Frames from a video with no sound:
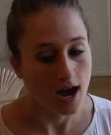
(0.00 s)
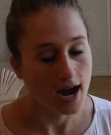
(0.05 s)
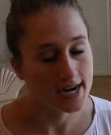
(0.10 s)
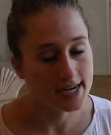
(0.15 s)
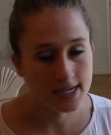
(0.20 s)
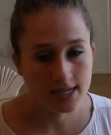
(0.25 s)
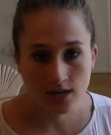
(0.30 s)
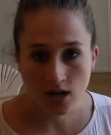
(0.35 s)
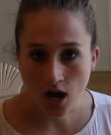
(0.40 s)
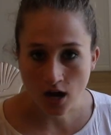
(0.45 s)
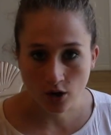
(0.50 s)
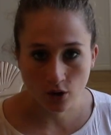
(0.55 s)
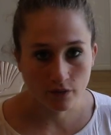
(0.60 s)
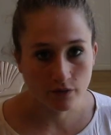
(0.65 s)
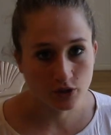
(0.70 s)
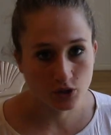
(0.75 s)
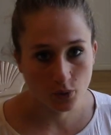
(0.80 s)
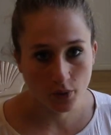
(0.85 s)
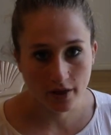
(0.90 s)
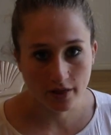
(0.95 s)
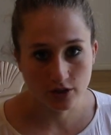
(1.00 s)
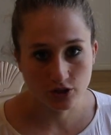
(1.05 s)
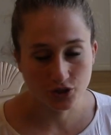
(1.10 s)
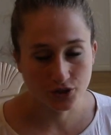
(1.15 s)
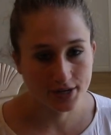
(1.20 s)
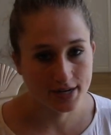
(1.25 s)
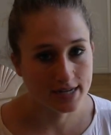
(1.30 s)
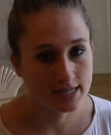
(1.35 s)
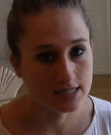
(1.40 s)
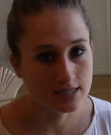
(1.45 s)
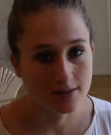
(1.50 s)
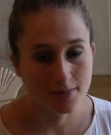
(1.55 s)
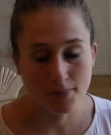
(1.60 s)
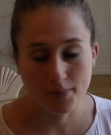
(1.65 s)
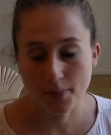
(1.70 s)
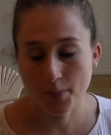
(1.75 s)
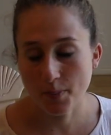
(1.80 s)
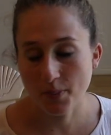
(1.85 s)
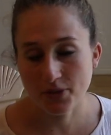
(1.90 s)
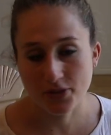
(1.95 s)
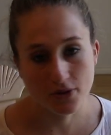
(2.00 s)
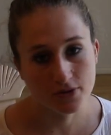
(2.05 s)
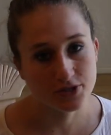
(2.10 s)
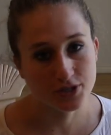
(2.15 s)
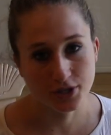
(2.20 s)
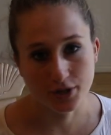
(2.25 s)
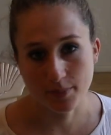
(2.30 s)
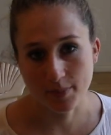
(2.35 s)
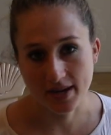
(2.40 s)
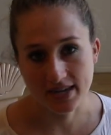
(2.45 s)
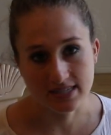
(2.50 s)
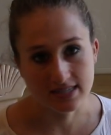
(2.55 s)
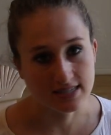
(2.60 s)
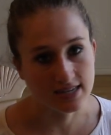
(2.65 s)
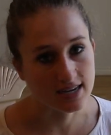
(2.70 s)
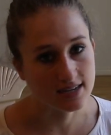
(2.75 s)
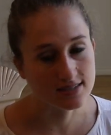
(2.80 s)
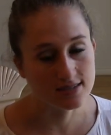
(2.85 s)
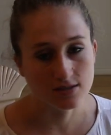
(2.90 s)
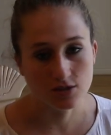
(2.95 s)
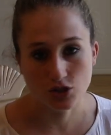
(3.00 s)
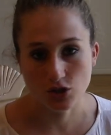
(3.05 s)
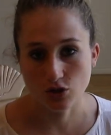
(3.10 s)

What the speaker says: I did not go over toiletries, but those are your basics.